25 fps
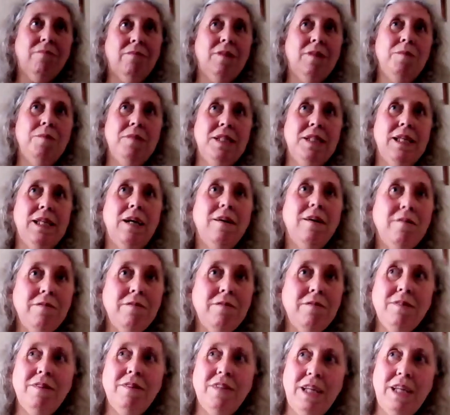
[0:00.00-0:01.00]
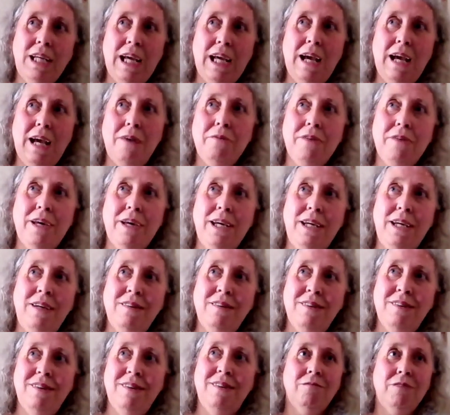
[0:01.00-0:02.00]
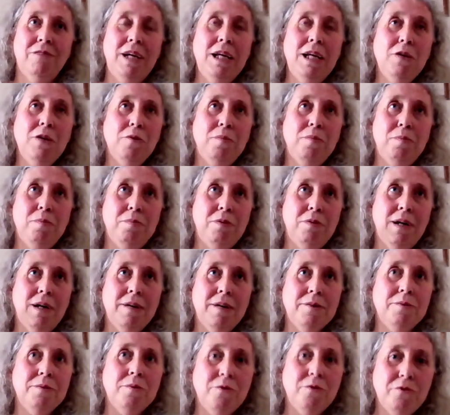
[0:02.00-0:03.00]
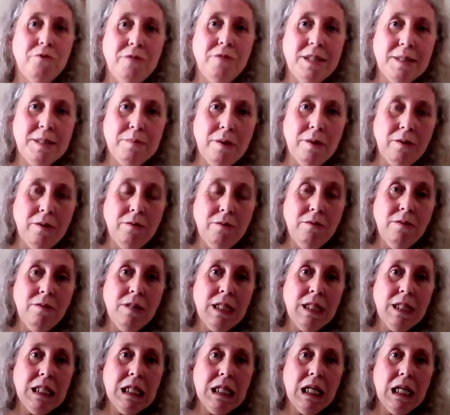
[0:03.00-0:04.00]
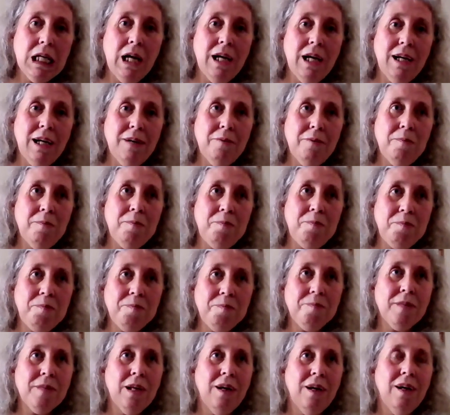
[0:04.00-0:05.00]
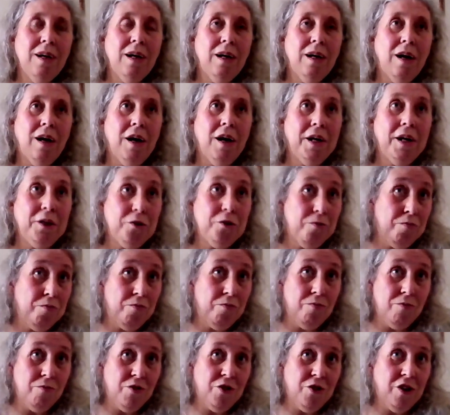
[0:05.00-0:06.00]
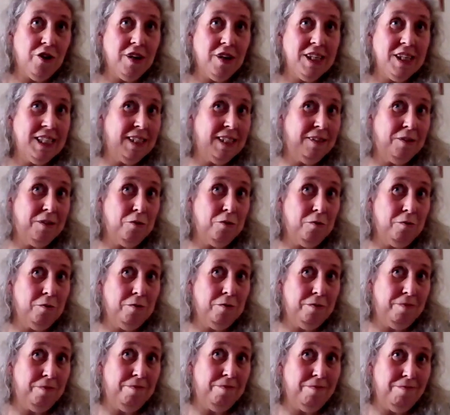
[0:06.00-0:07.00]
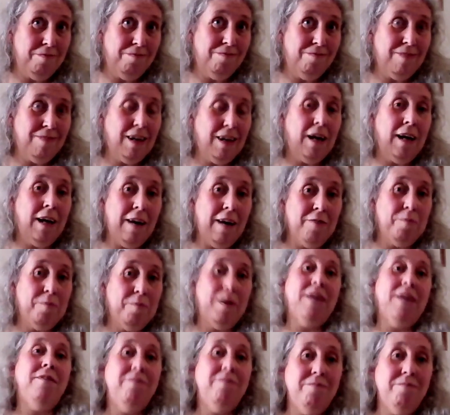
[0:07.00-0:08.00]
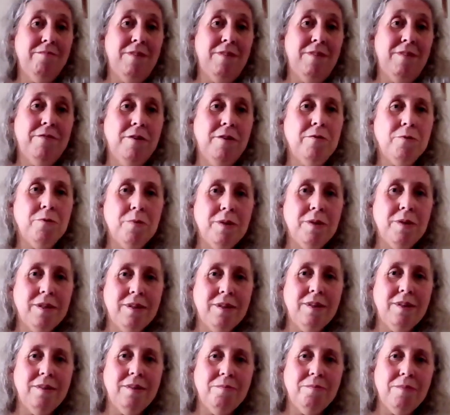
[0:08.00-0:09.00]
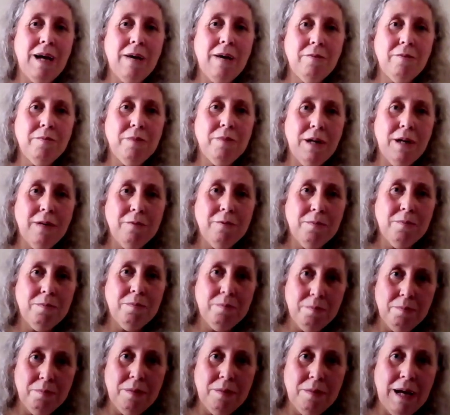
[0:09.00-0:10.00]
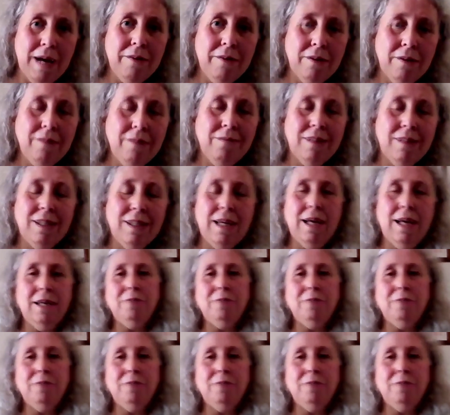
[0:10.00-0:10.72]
themselves, think how they feel or perhaps would respond. I try to I have been involved with the Out and Proud Parent